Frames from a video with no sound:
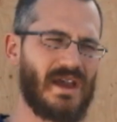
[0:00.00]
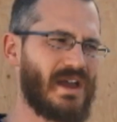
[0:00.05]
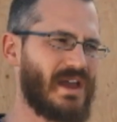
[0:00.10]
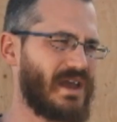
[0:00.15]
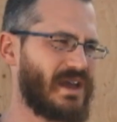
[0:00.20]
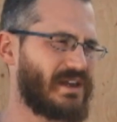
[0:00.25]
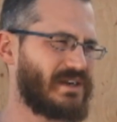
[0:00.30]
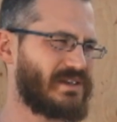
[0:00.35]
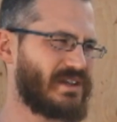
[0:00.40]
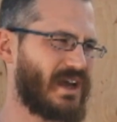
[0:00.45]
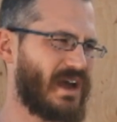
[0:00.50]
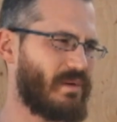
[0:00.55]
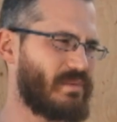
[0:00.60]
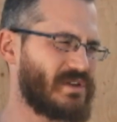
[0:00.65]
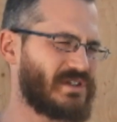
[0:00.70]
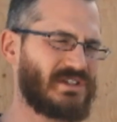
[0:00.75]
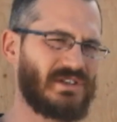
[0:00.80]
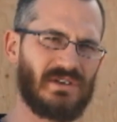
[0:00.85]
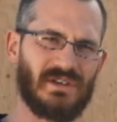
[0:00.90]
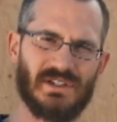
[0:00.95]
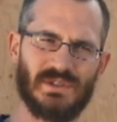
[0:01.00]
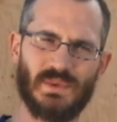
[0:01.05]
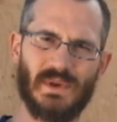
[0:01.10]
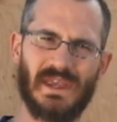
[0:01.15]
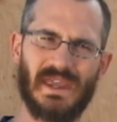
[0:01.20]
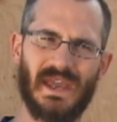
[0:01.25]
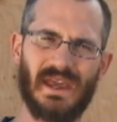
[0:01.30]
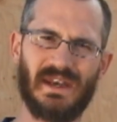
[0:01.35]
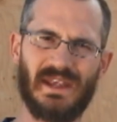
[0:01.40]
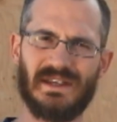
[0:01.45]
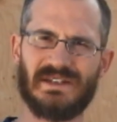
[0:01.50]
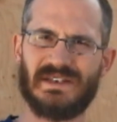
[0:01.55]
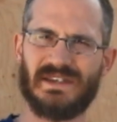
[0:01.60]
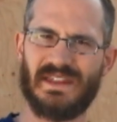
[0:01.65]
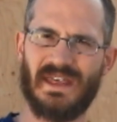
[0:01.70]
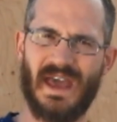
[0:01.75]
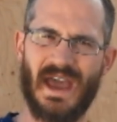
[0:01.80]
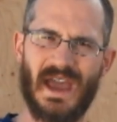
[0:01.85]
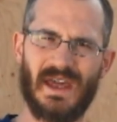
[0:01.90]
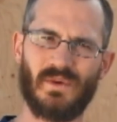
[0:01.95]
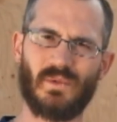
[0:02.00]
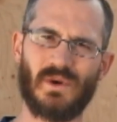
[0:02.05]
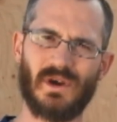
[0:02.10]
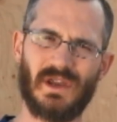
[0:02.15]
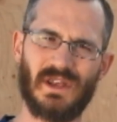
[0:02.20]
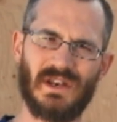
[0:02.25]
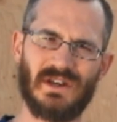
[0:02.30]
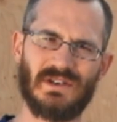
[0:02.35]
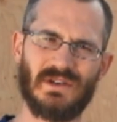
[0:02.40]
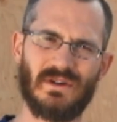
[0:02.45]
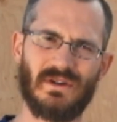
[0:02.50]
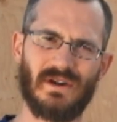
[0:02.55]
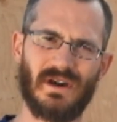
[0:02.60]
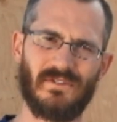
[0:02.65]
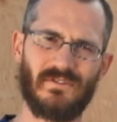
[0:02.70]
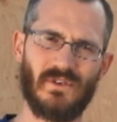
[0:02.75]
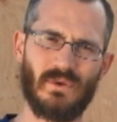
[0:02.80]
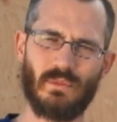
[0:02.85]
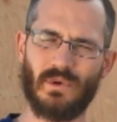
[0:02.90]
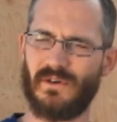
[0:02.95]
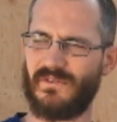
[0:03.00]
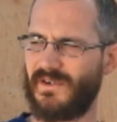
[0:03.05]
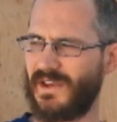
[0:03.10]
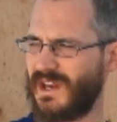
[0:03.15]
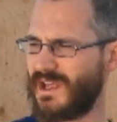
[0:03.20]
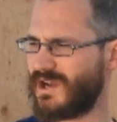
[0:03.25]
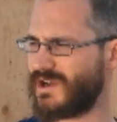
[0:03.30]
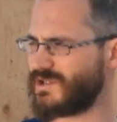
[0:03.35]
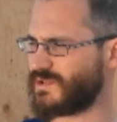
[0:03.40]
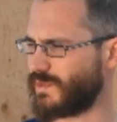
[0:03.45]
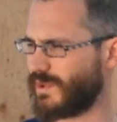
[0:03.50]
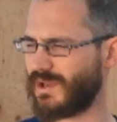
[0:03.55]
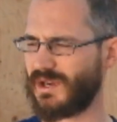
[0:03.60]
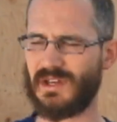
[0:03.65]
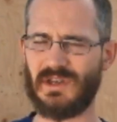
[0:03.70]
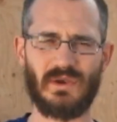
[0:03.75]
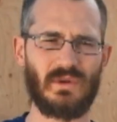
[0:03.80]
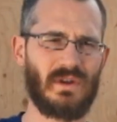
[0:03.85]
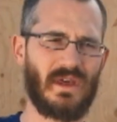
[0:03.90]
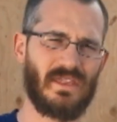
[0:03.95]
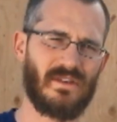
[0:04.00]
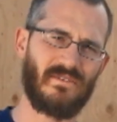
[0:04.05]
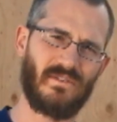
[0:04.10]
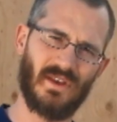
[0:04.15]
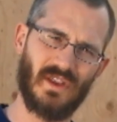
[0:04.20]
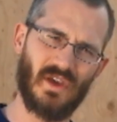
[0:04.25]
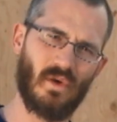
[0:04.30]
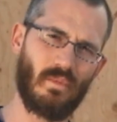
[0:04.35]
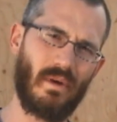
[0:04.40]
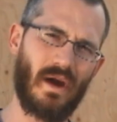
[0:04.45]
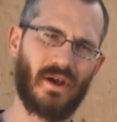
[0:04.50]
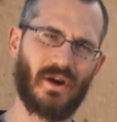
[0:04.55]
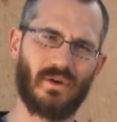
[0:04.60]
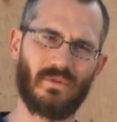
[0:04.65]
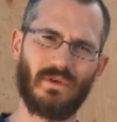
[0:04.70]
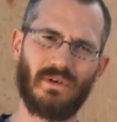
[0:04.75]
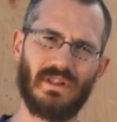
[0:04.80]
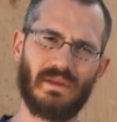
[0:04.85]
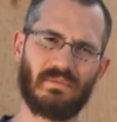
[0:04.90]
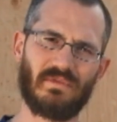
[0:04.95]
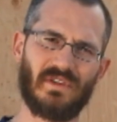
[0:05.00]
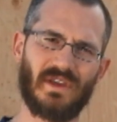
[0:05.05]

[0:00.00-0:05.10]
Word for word: And um, as soon as we get into that, we're going to do a few more videos. We're going to do another video about our roll-up